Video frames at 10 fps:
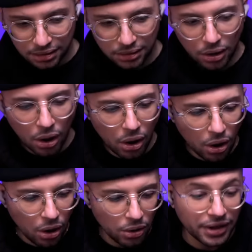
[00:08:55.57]

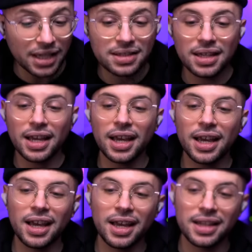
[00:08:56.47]
No, that's
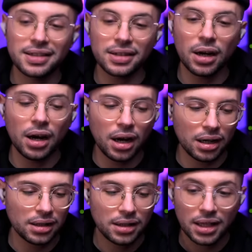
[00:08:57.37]
it.
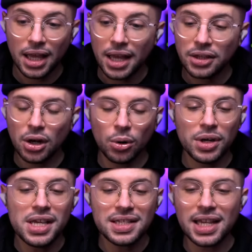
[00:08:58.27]
Oh, yo,
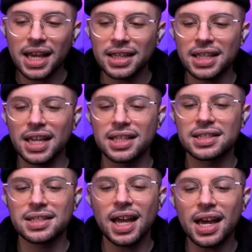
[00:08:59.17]
he sang the
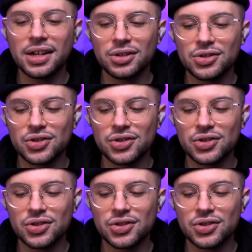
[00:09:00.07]
entire